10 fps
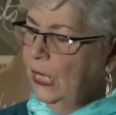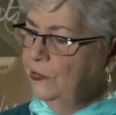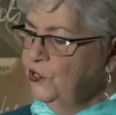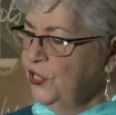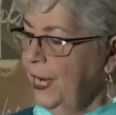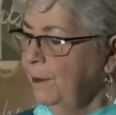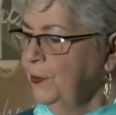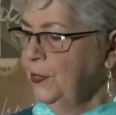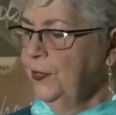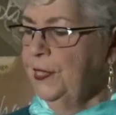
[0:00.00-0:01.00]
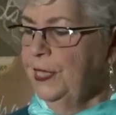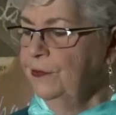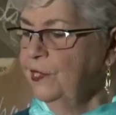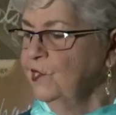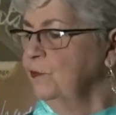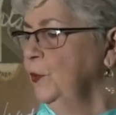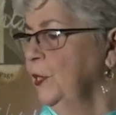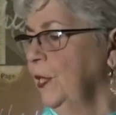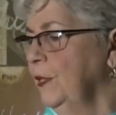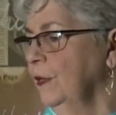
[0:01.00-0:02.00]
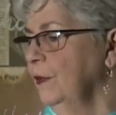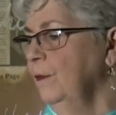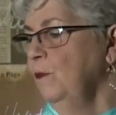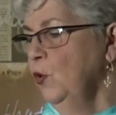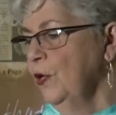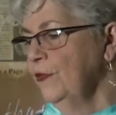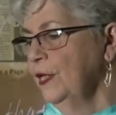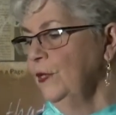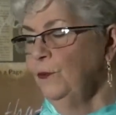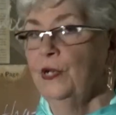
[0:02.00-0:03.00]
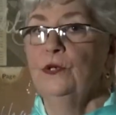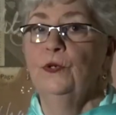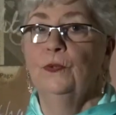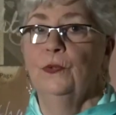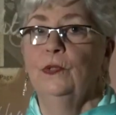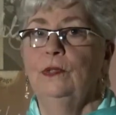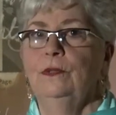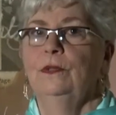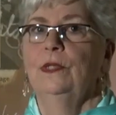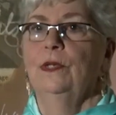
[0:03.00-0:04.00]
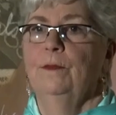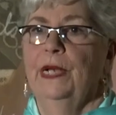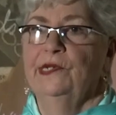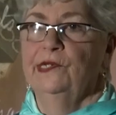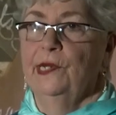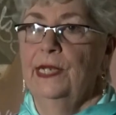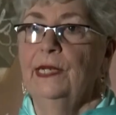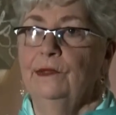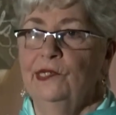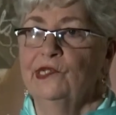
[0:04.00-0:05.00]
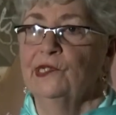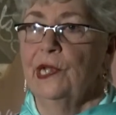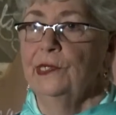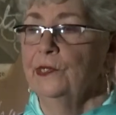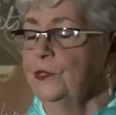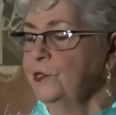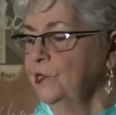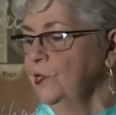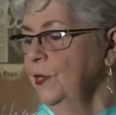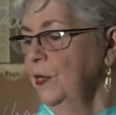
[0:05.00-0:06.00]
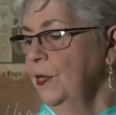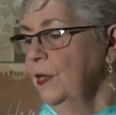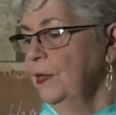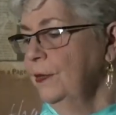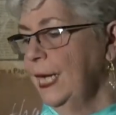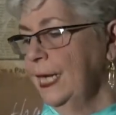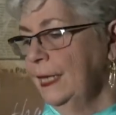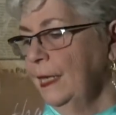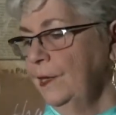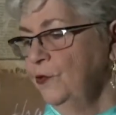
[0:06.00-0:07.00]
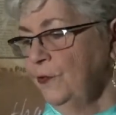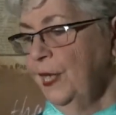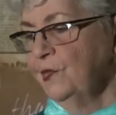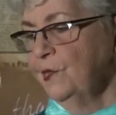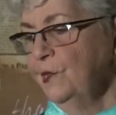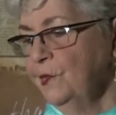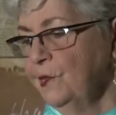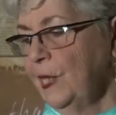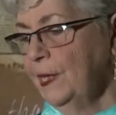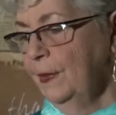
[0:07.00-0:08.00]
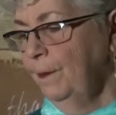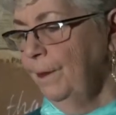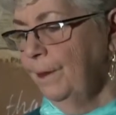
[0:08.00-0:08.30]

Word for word: a chapter in this book, More Than a Renewal, by Helen Sanders that addresses uh,